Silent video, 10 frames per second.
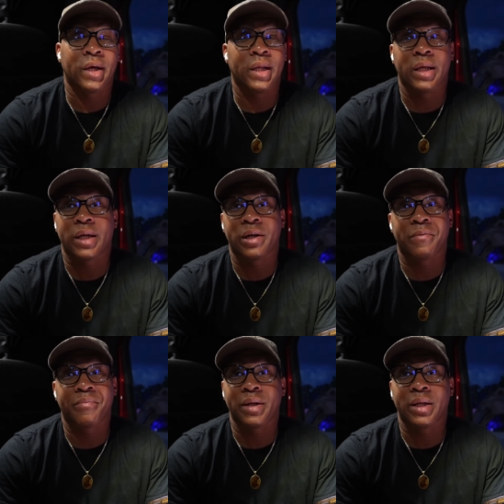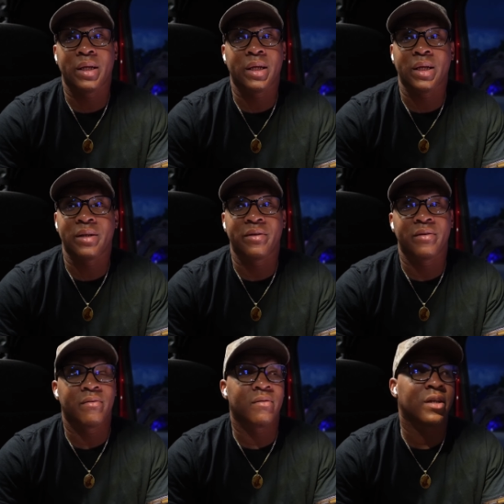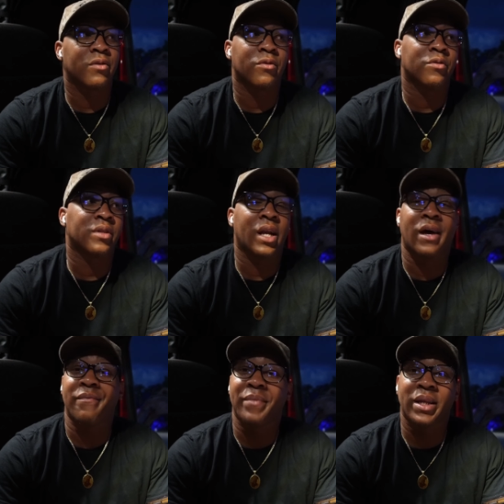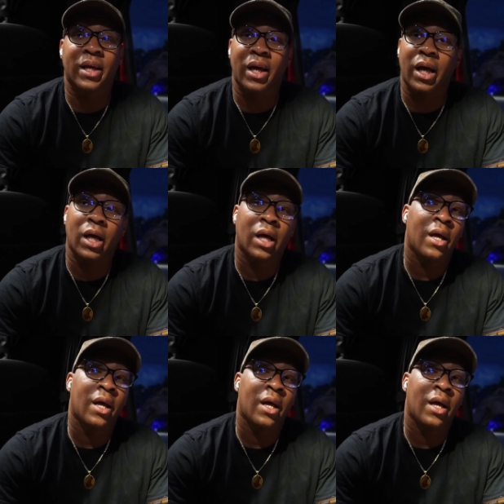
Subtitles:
any company in general that I've been at,